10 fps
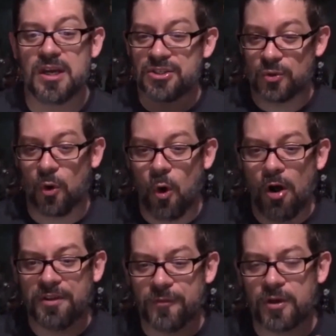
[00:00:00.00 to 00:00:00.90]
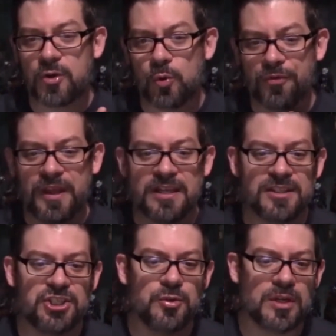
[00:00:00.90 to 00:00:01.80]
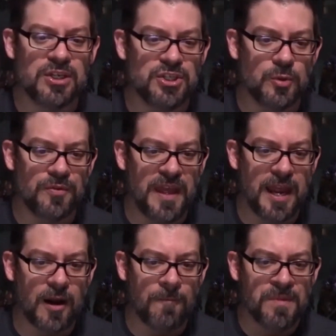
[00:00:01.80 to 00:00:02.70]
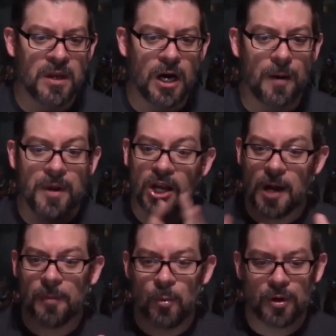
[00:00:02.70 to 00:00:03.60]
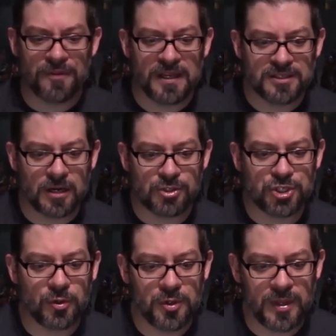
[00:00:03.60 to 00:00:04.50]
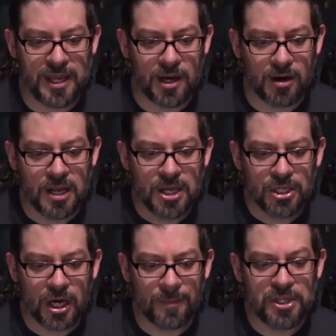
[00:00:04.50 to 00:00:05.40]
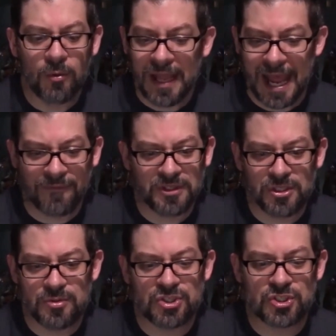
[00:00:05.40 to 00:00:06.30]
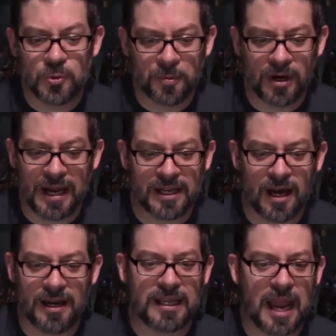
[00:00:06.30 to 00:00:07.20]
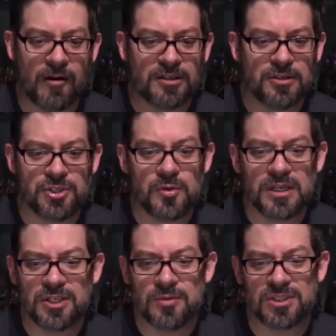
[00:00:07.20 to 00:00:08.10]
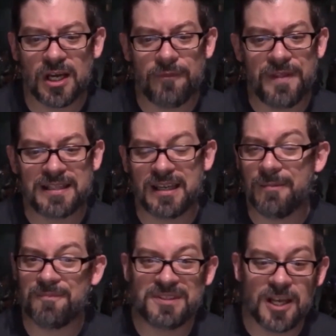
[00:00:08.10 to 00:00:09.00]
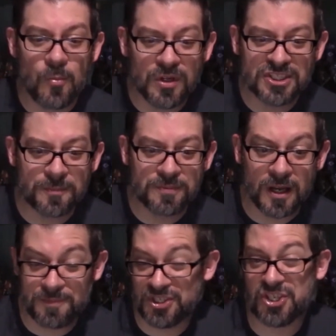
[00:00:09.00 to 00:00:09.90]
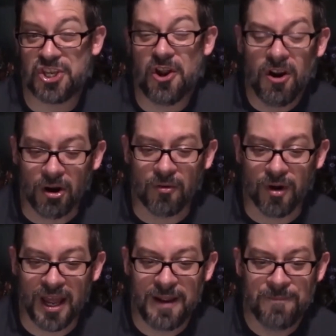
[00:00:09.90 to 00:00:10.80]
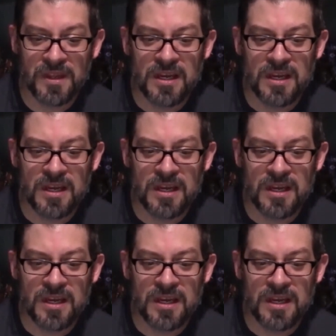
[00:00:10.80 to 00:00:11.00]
So all different cool things that you can do there. A um, couple more things that I'll show you here. Um, you don't have to do super iconic characters. You can do stuff that's somewhat obscure, right?